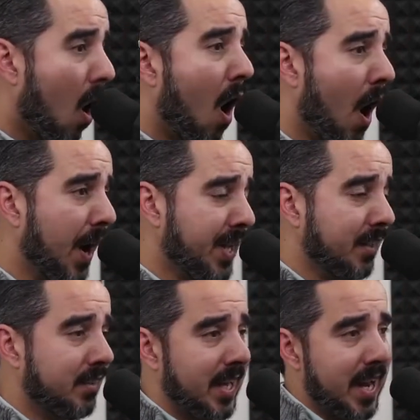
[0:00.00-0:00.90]

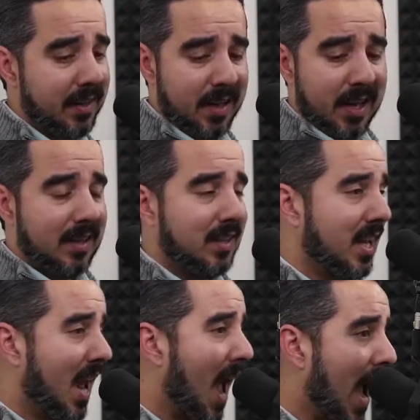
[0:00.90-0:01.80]
audience in it,
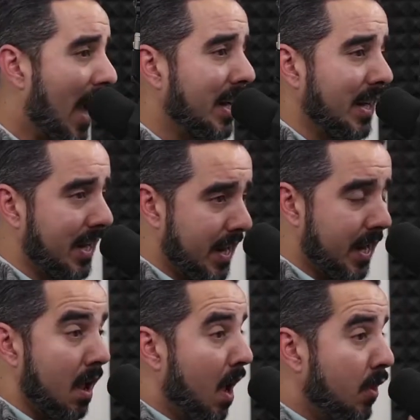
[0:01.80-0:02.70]
the ad in
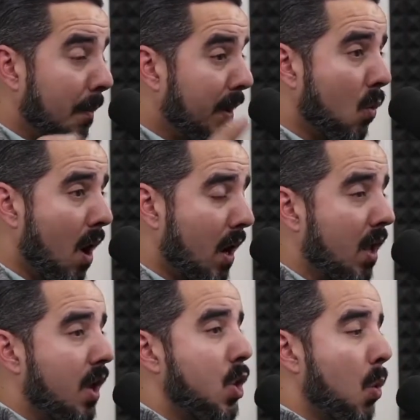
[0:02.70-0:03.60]
it, no matter what,
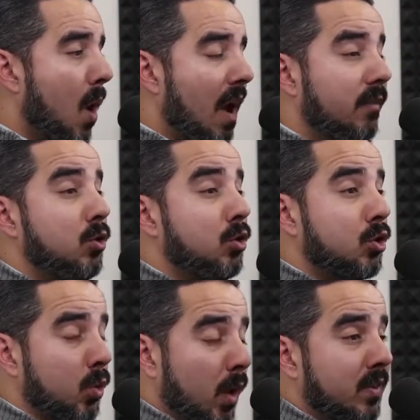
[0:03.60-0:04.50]
you have to
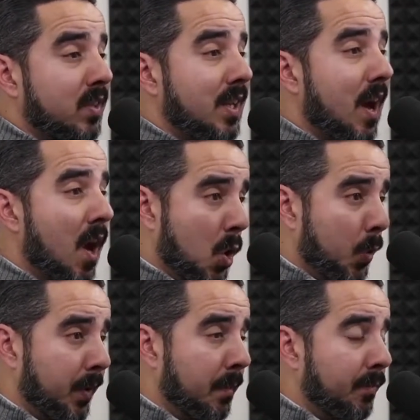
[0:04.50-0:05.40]
trust the
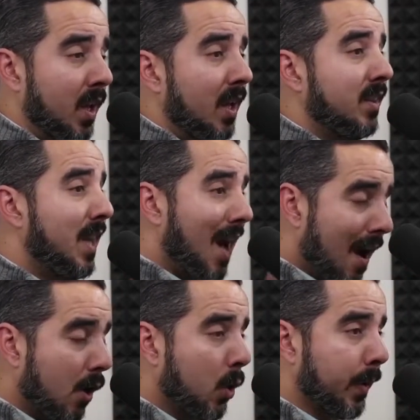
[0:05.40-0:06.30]
algorithm. The
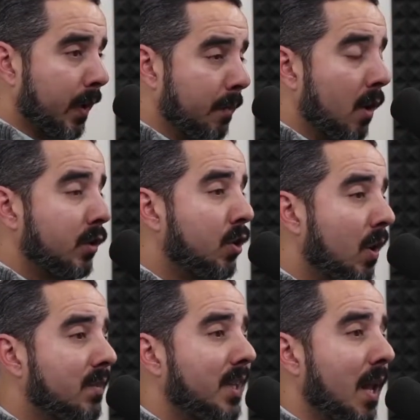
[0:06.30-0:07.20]
algorithm
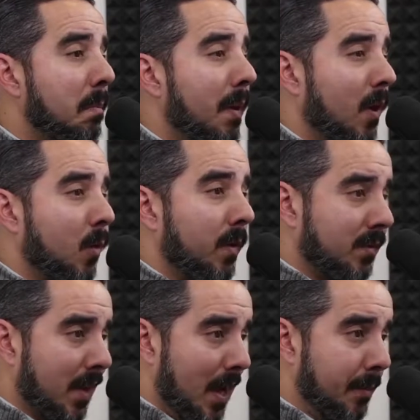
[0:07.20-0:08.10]
does get better with
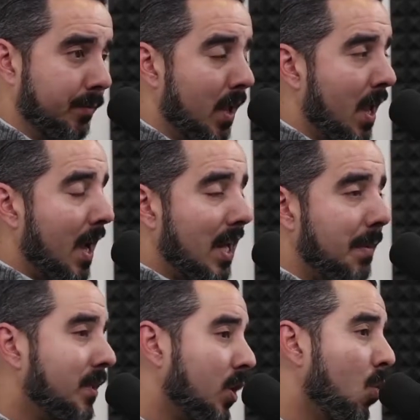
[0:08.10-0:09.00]
time.
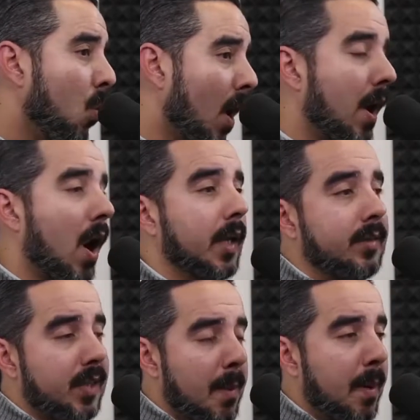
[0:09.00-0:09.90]
Let me tell you one
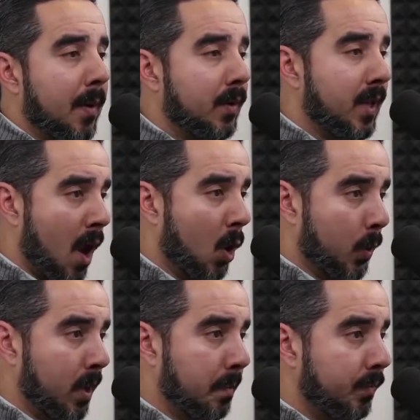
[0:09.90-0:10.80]
hot tip about the
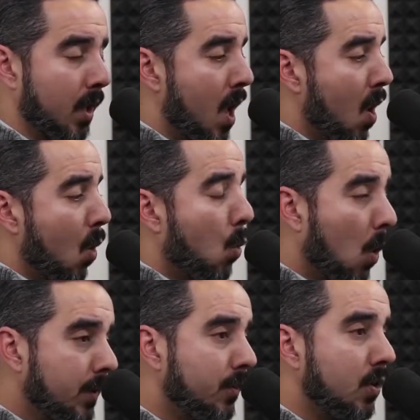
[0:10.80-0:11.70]
algorithm.
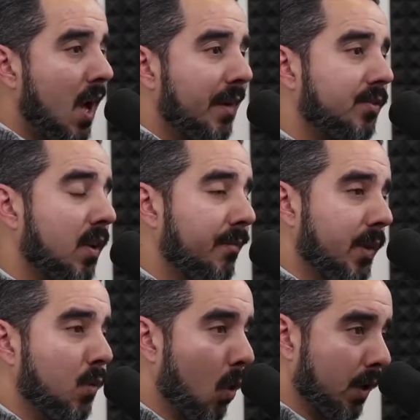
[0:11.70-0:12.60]
Once you have
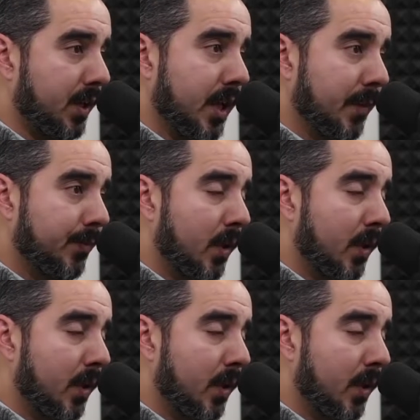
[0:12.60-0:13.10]
something working,